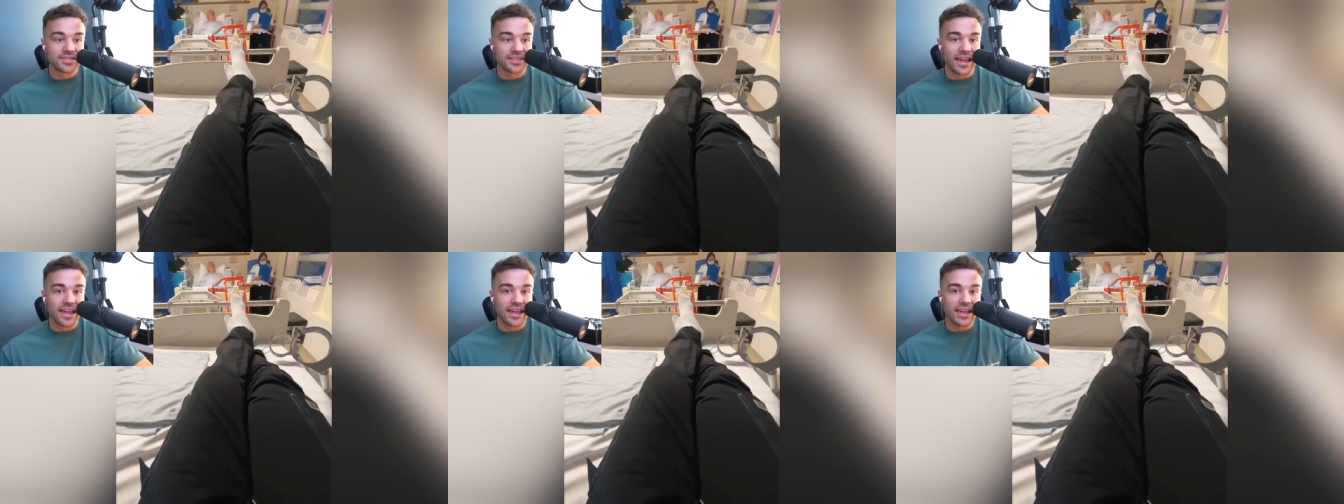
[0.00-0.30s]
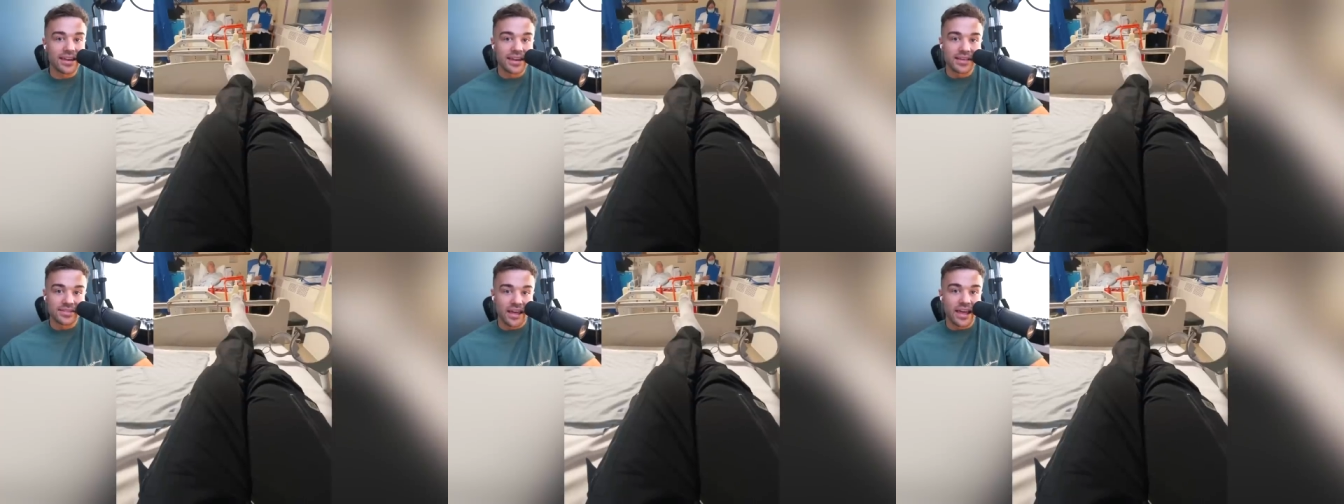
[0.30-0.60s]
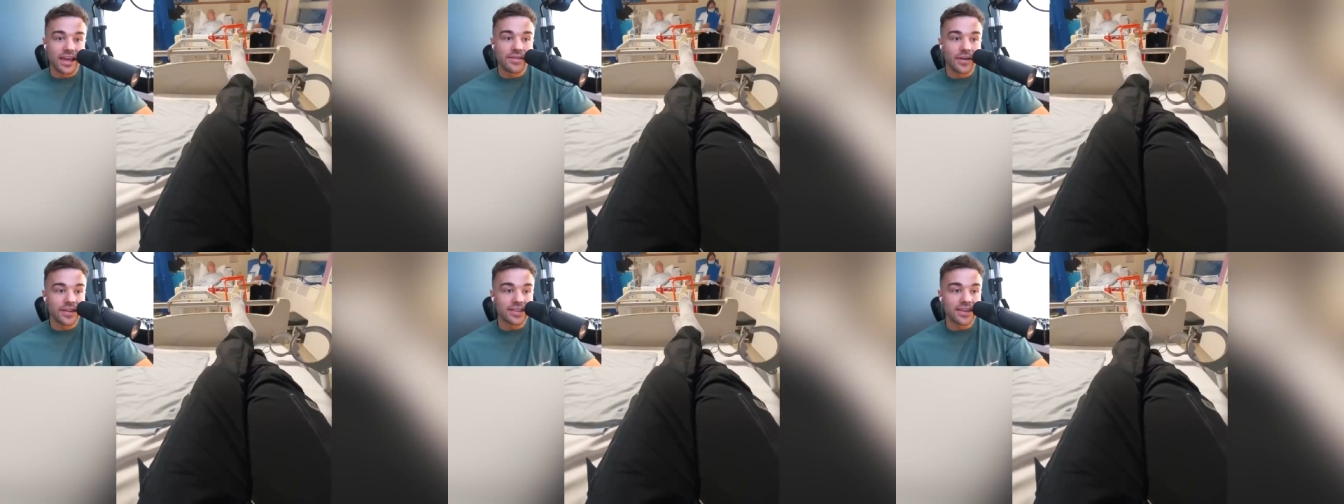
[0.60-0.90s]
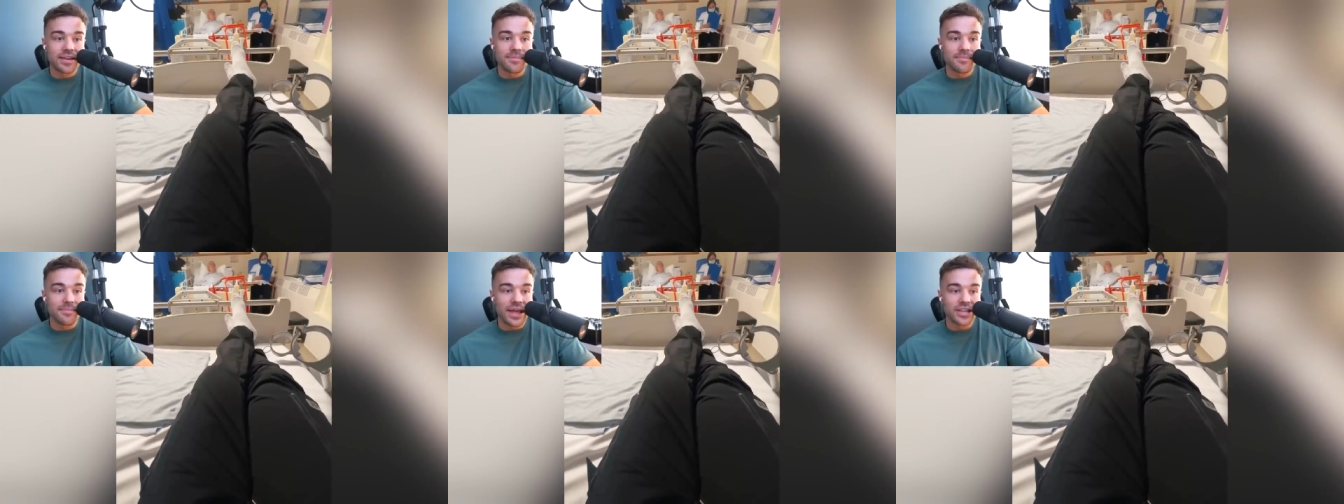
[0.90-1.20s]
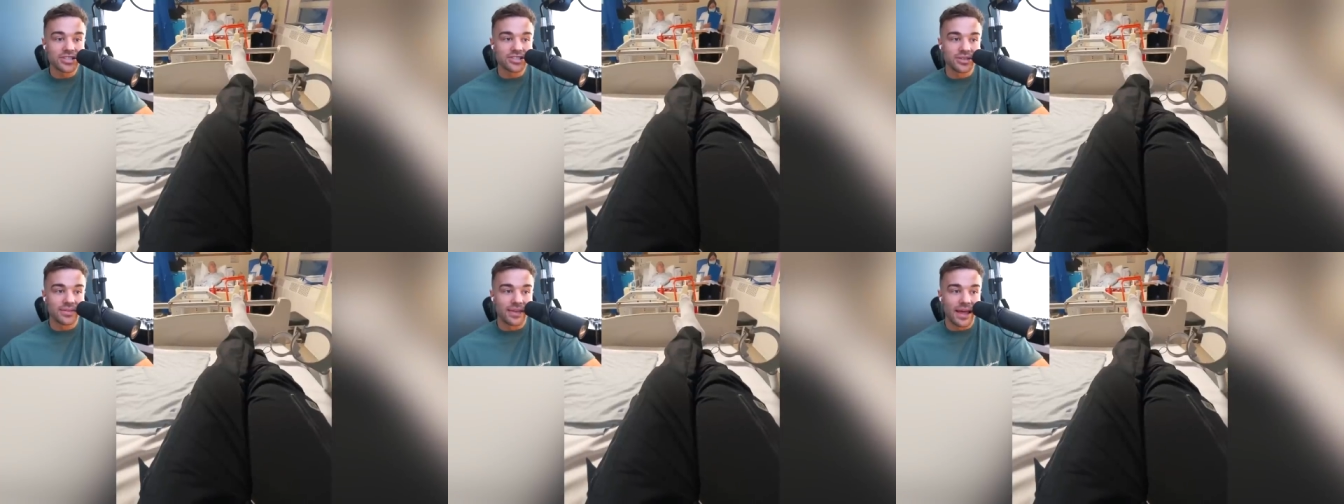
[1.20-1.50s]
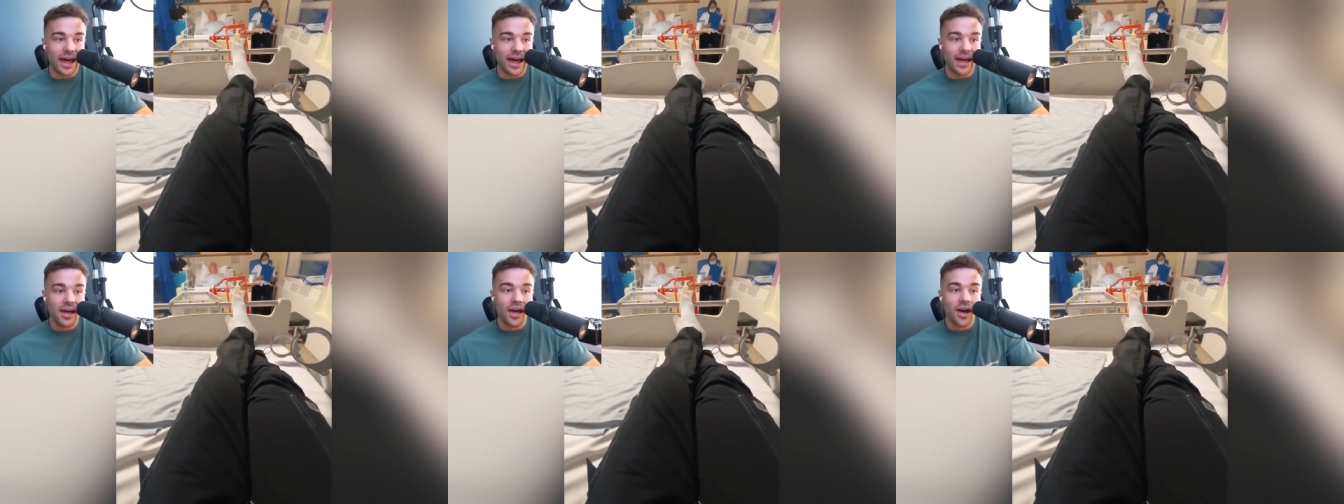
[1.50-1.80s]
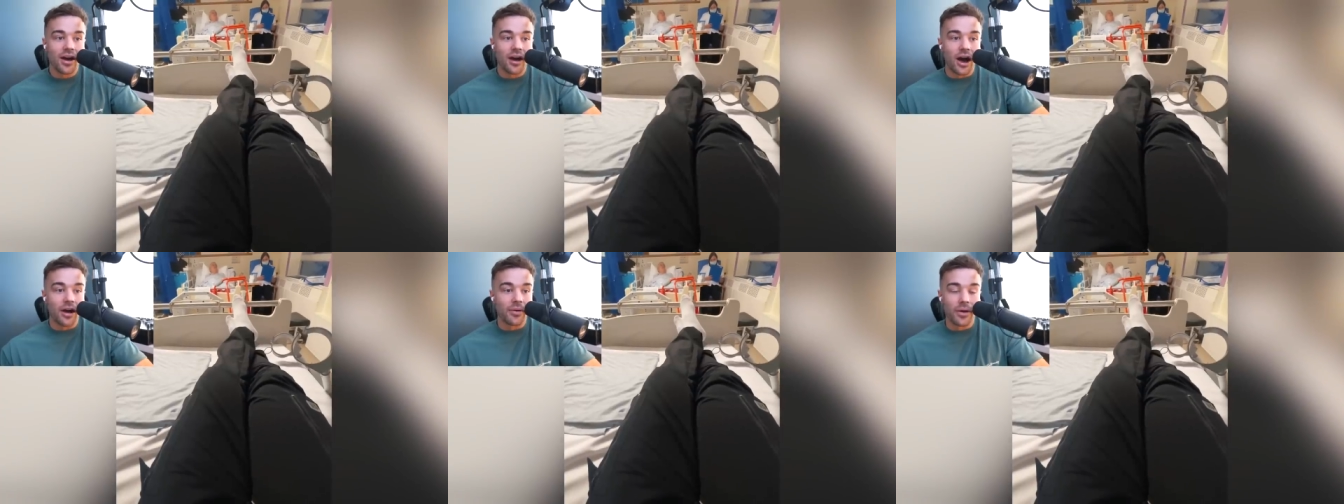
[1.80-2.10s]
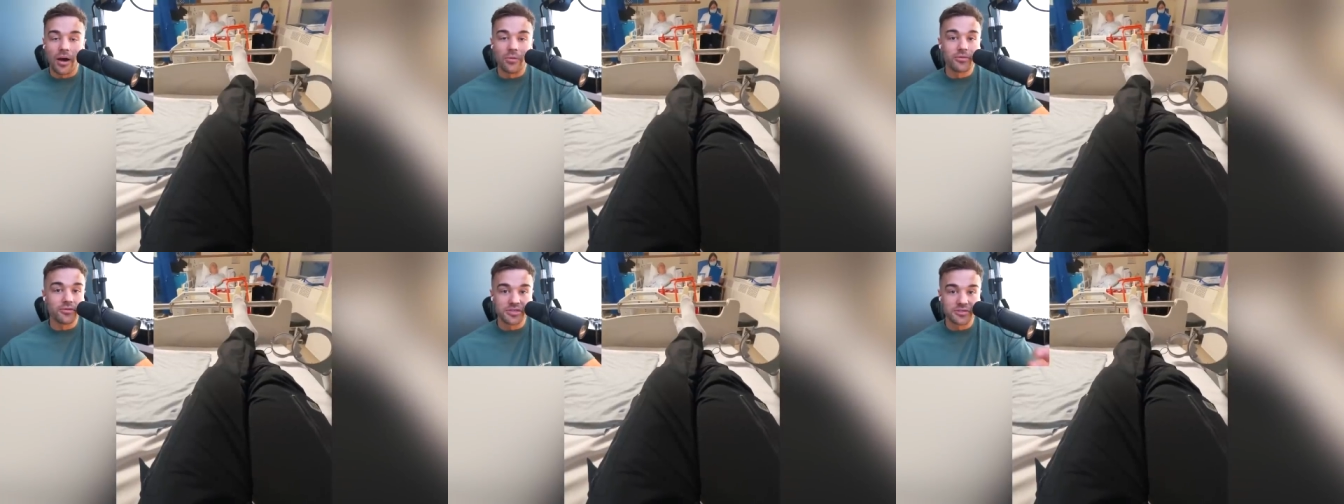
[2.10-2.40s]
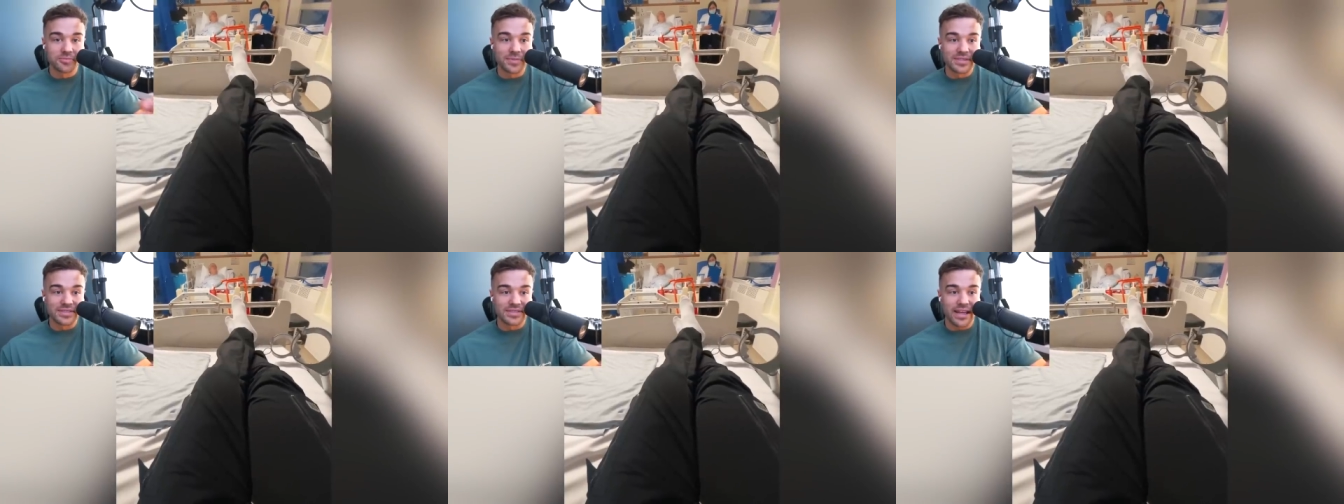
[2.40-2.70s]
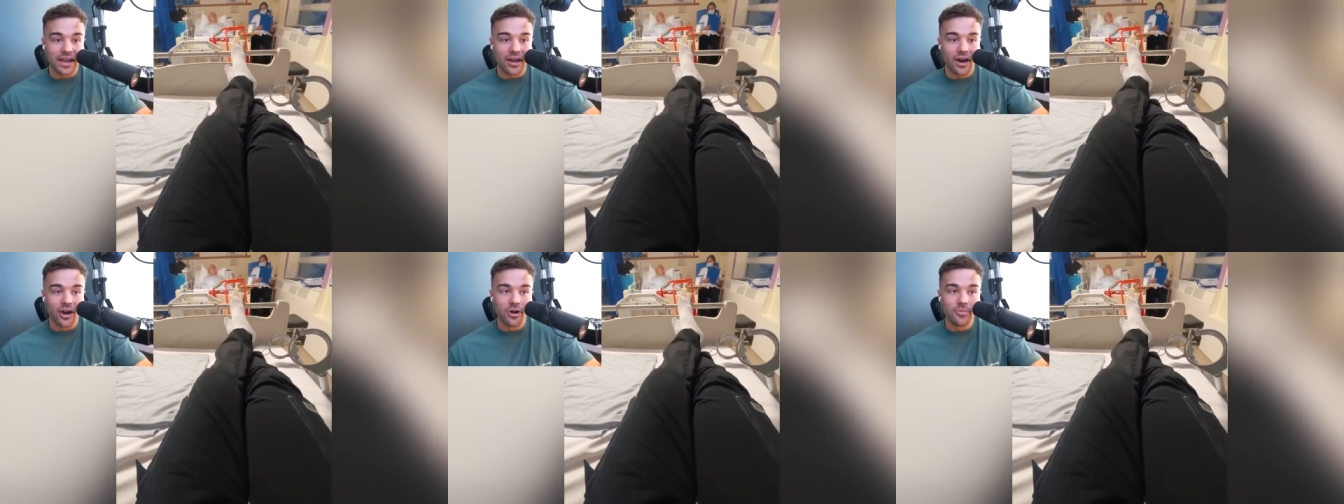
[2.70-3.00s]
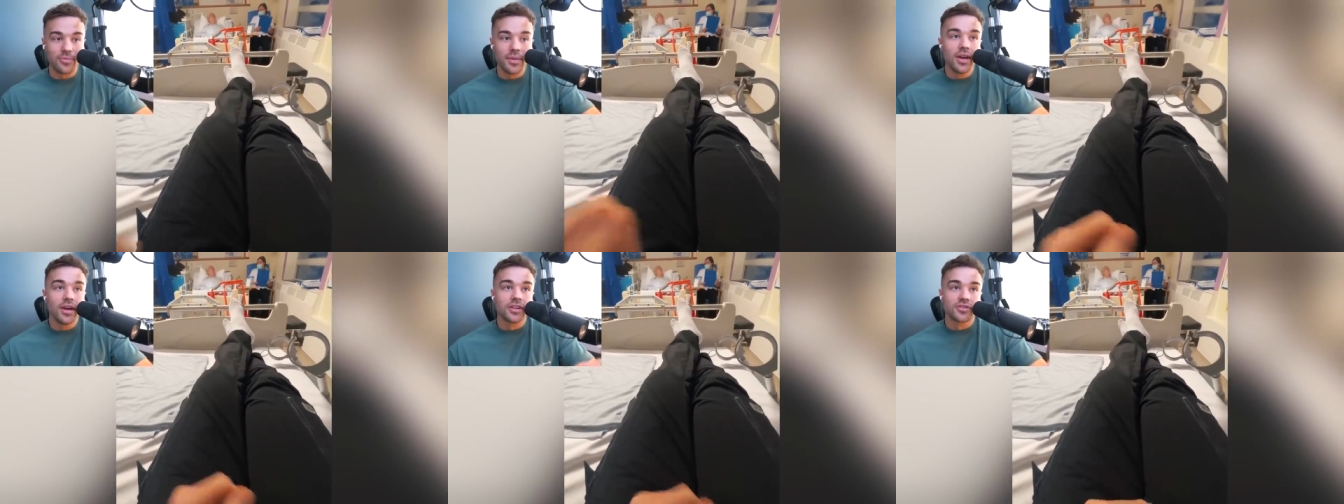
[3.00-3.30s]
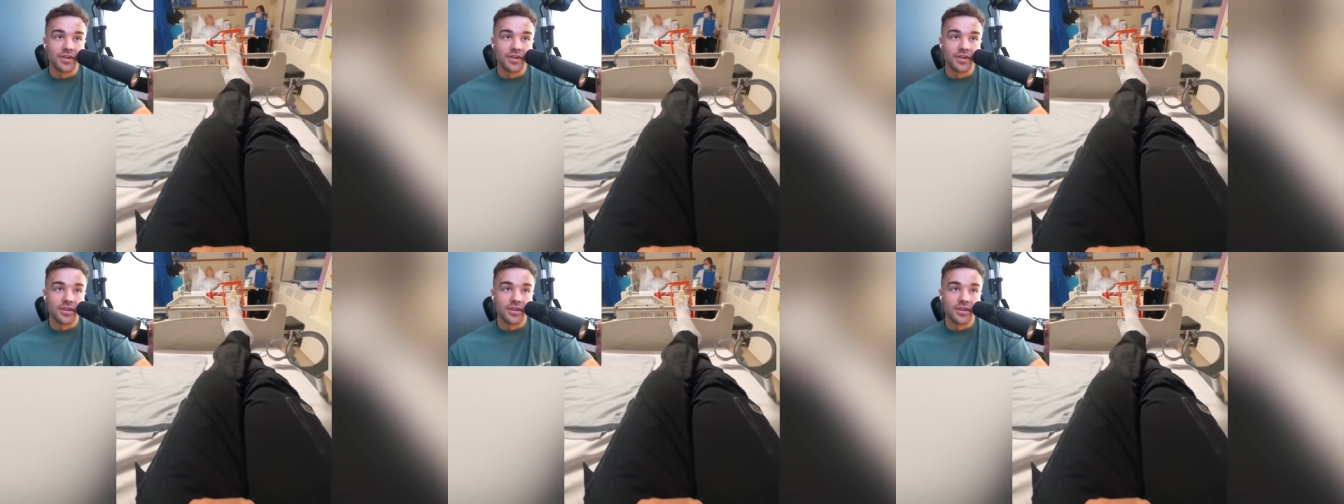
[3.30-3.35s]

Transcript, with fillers: stay in. It's like if I didn't mention that, I would have just been sent home.